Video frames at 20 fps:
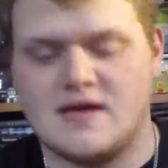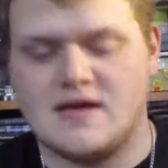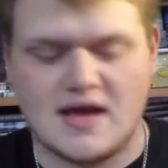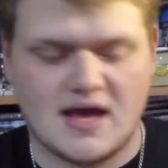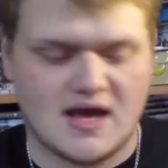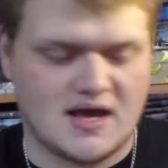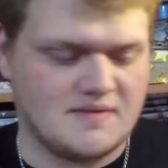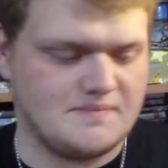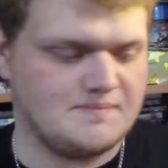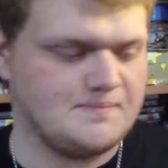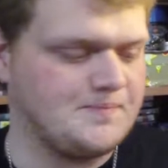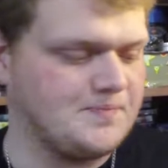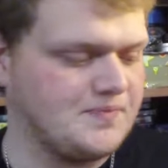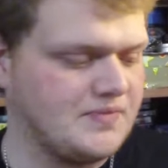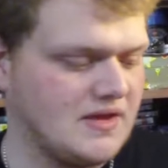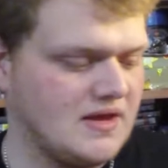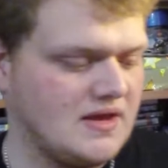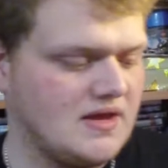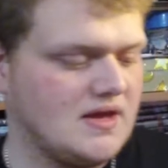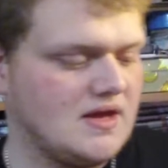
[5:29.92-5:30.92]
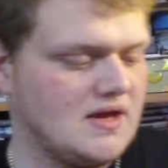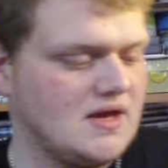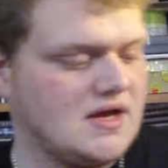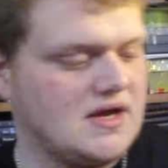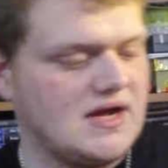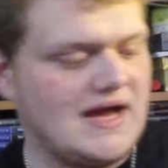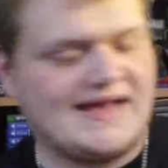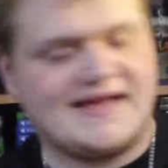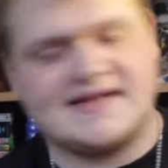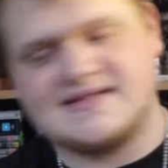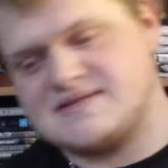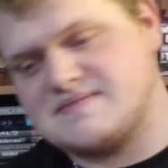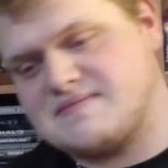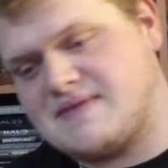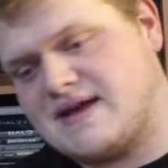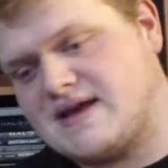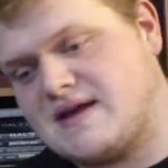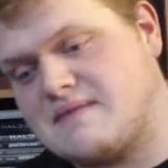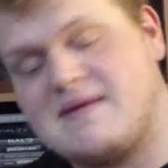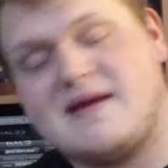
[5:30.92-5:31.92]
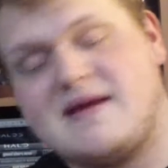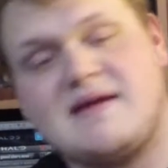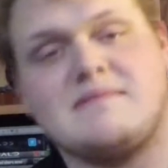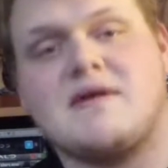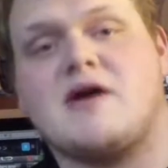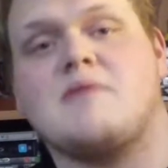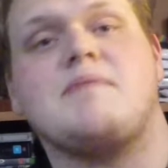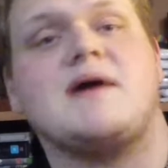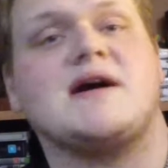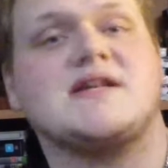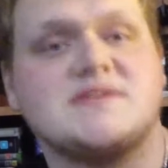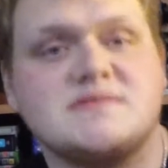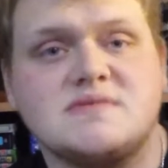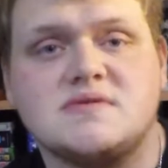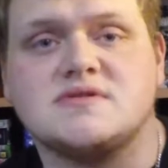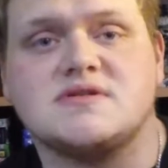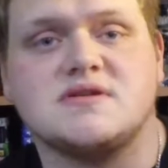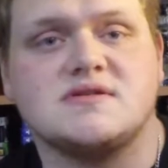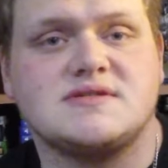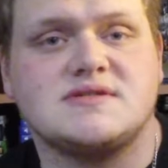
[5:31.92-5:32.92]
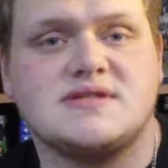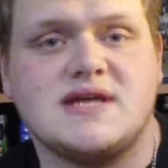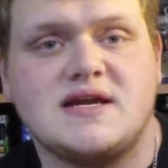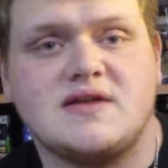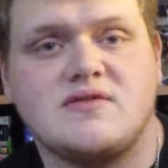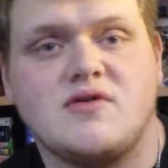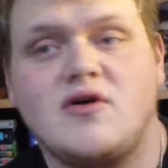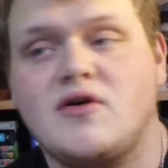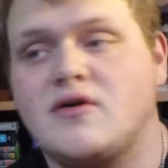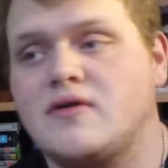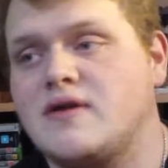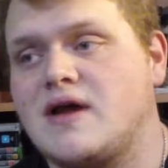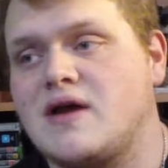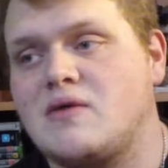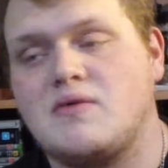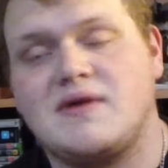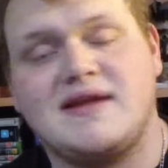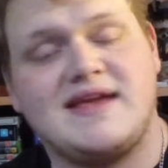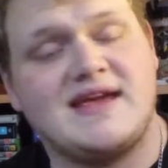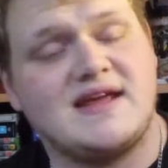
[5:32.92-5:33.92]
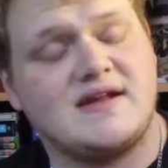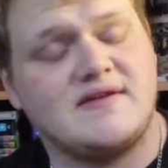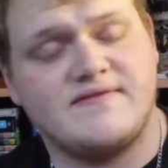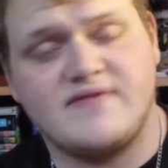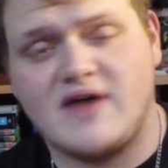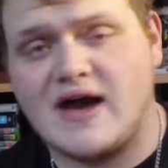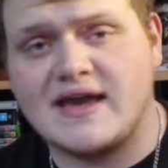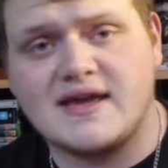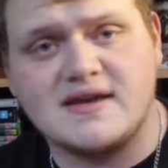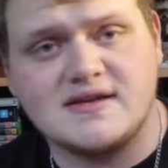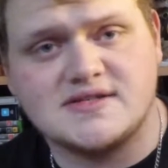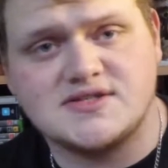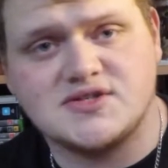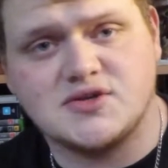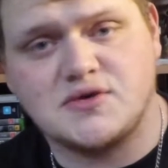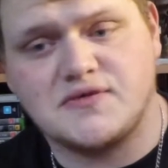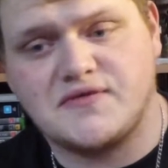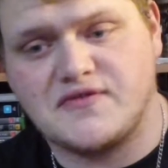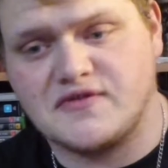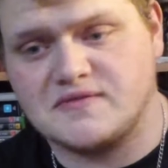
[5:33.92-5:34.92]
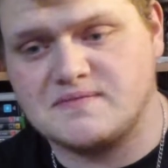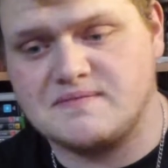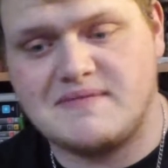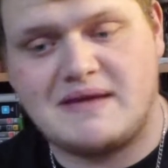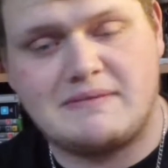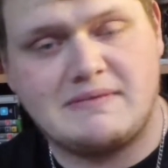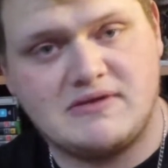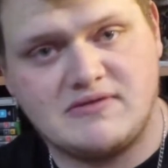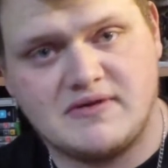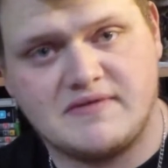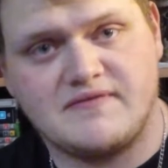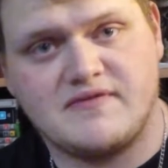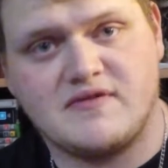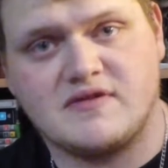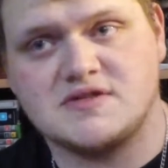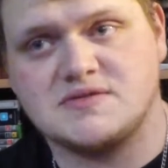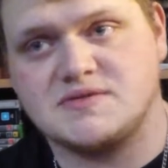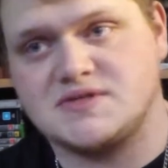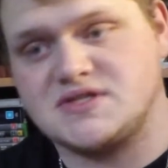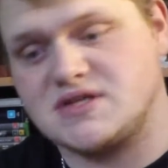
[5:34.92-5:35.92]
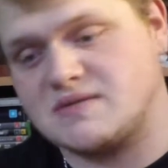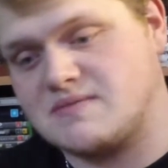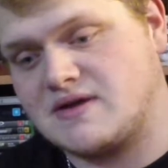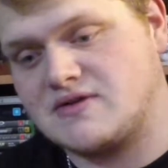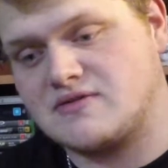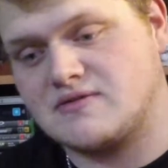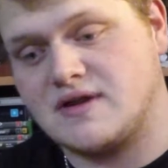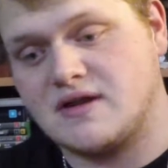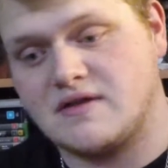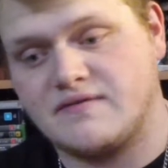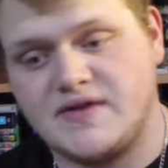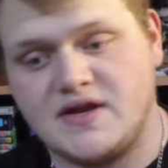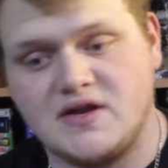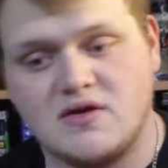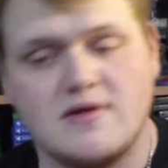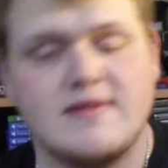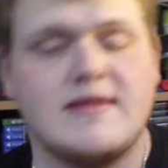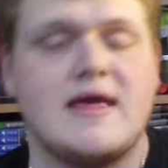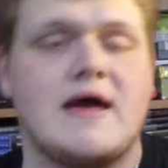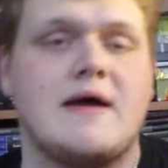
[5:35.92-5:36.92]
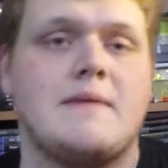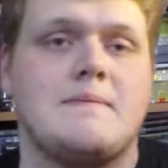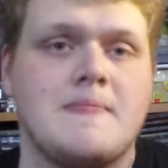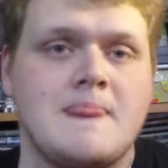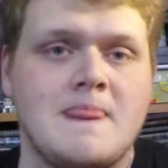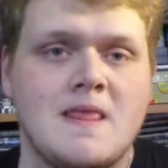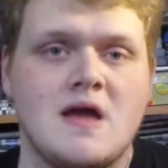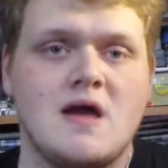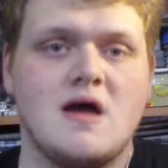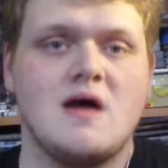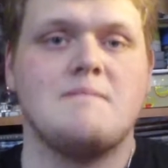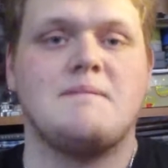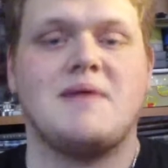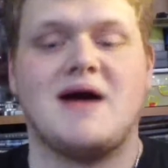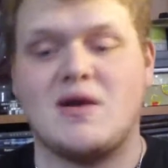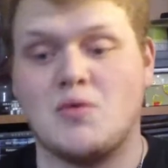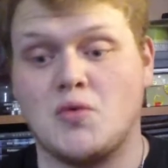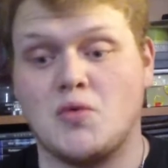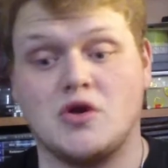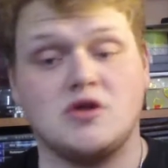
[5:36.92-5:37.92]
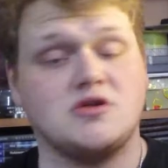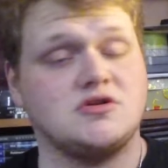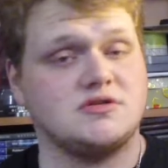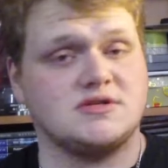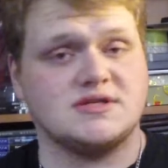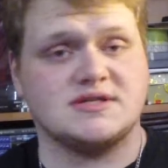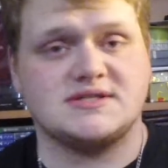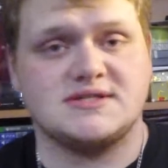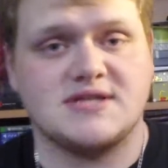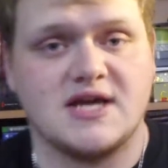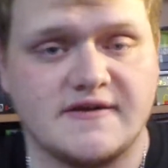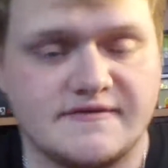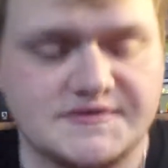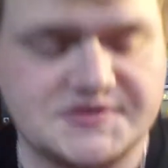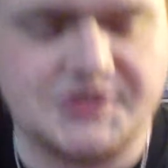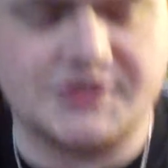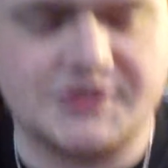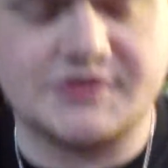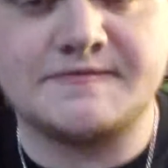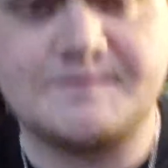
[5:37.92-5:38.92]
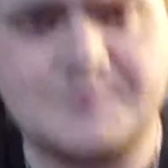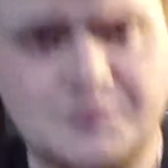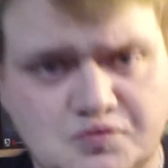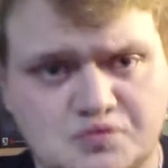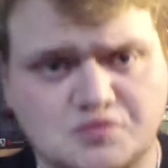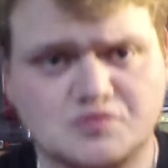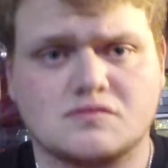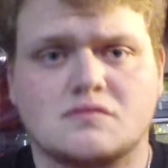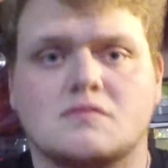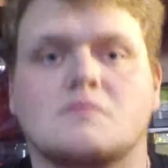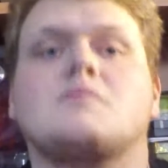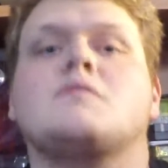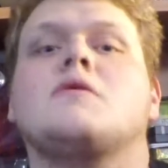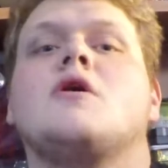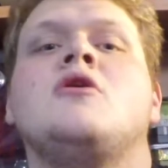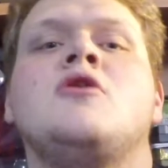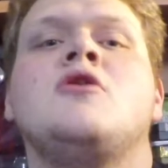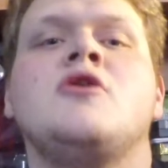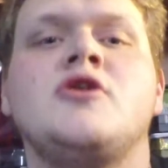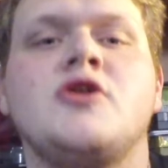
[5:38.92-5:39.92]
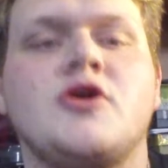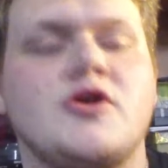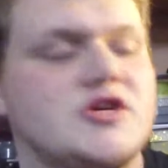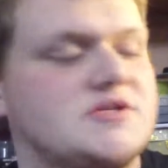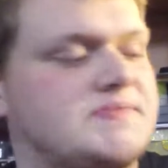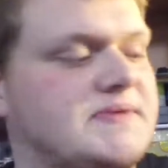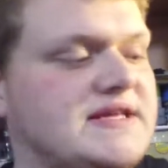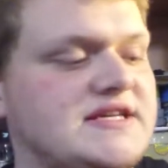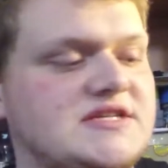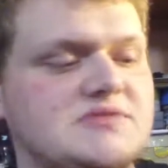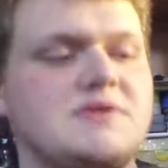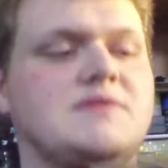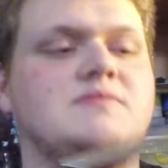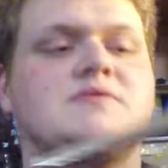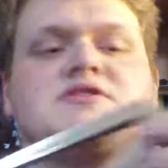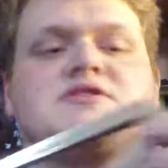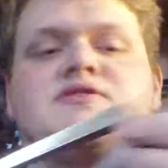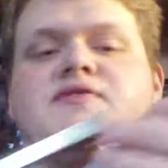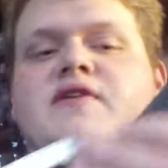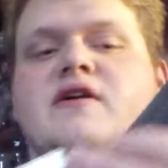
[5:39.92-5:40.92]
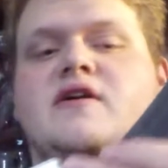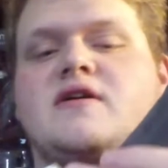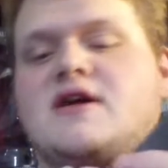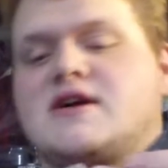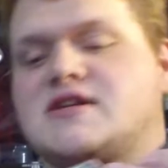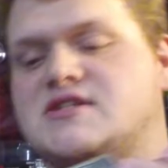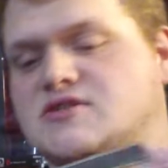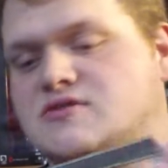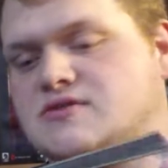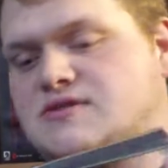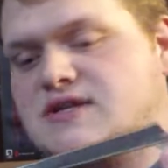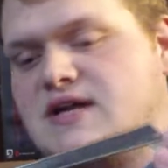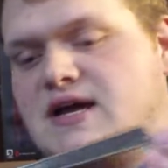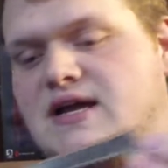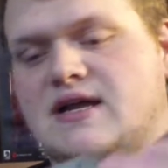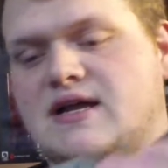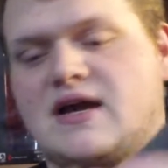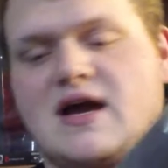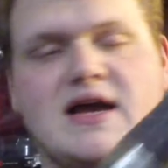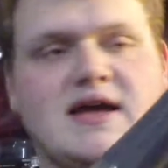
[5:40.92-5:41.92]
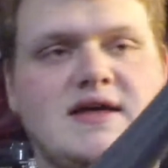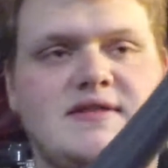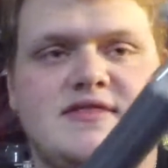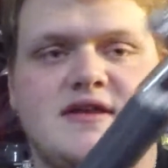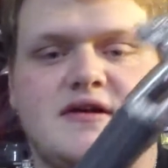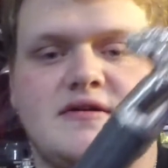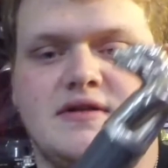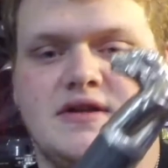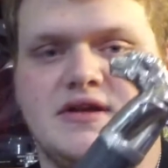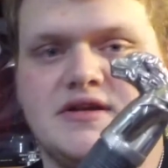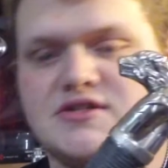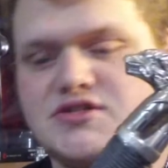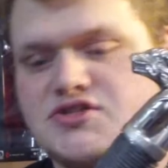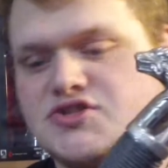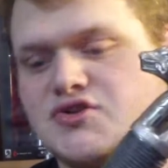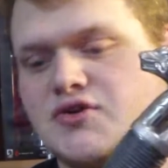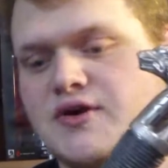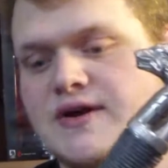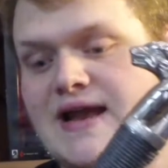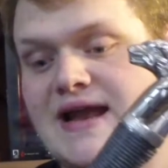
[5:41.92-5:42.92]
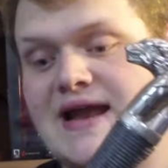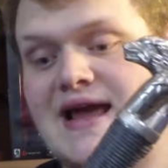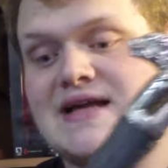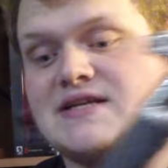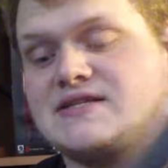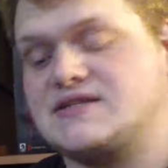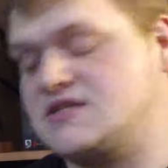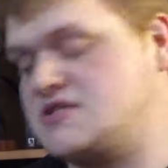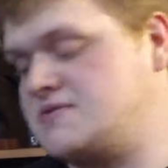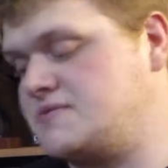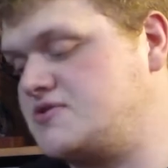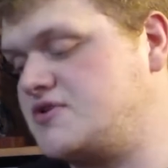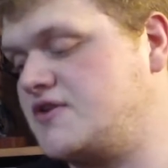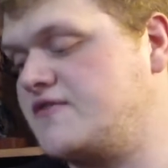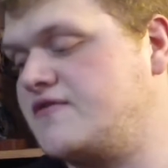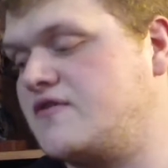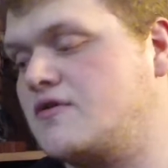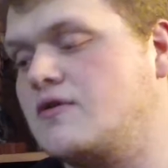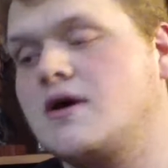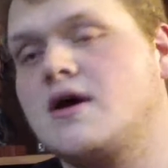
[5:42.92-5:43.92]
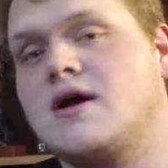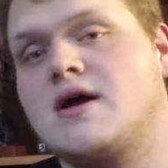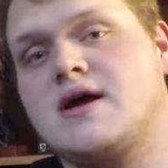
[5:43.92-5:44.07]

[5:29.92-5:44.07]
I guess it may. I mean, I'll buy some more swords later on. I want to get a Viking sword from maybe Grimfrost, which I might do another video on that. But I want to do that stuff, so who knows. But this one was a very nice sword that I thoroughly enjoyed. And actually, to be truthful,